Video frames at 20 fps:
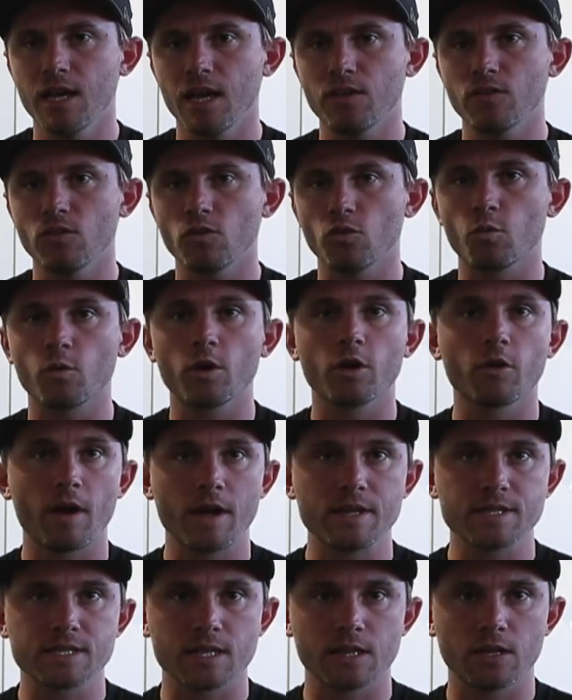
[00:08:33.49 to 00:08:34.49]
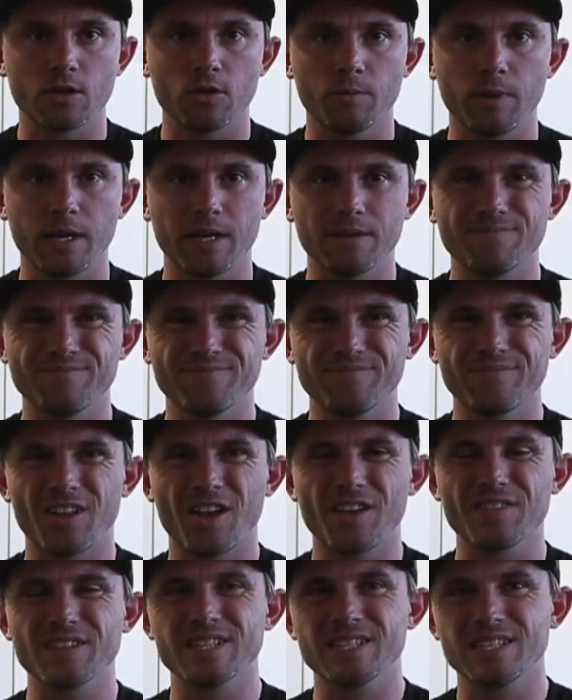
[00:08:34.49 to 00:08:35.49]
and then the rear end's a little bit
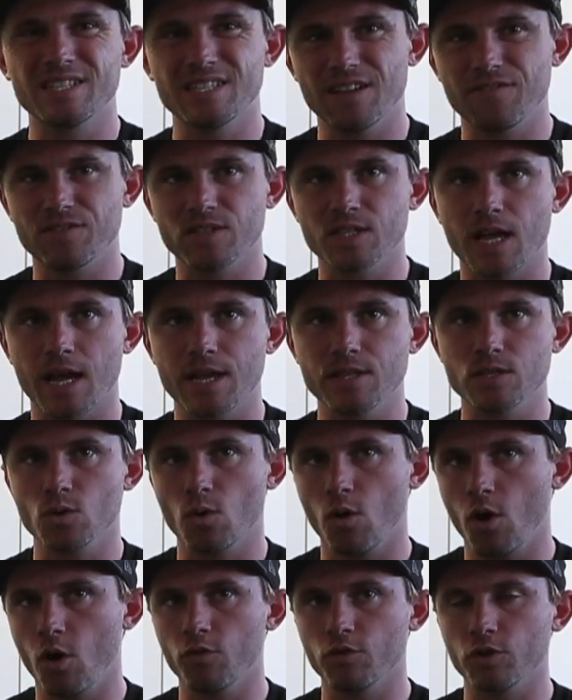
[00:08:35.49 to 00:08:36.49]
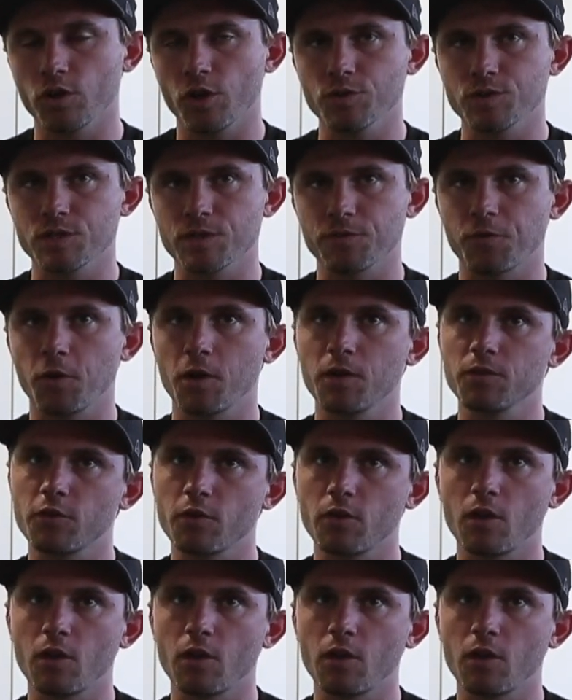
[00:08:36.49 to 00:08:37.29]
on the stiff side, so it overloads the front.